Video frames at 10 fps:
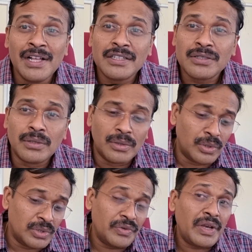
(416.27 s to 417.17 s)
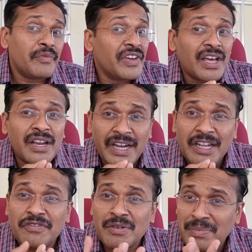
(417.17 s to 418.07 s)
So we are eating
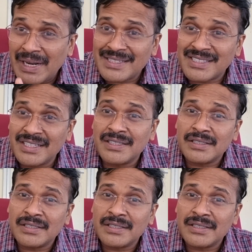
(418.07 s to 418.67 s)
from plastic